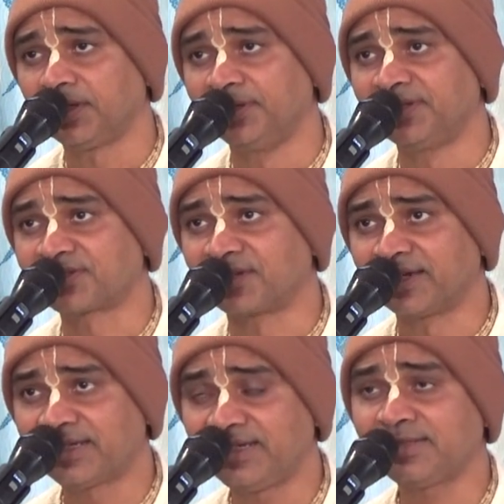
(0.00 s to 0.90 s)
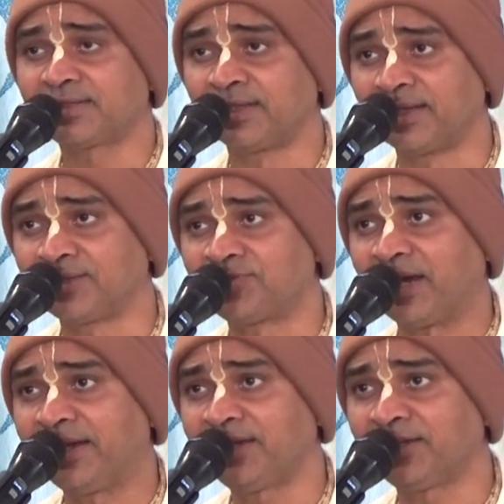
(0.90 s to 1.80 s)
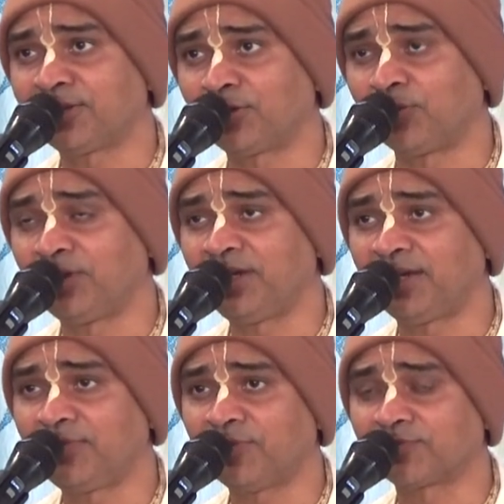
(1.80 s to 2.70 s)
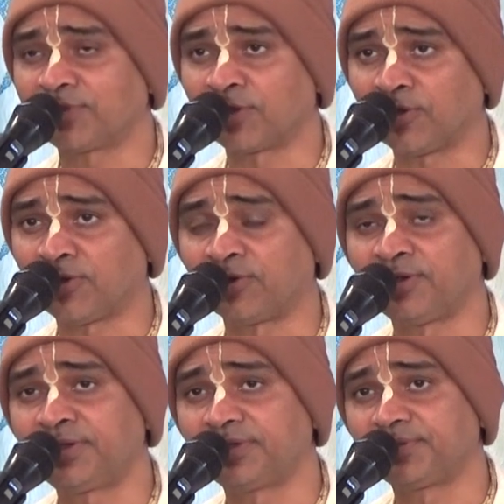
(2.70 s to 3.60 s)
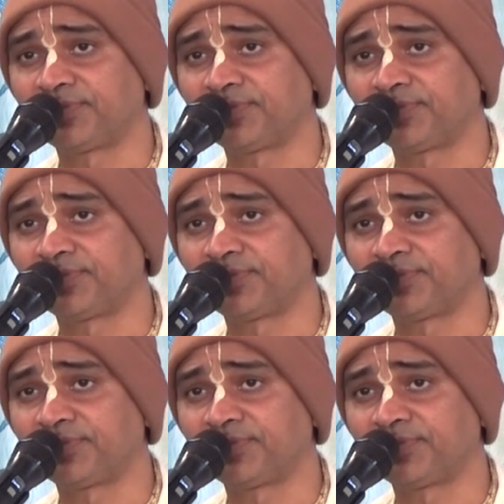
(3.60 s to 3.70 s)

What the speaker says: this Sankirtana, chanting the holy name of the Lord,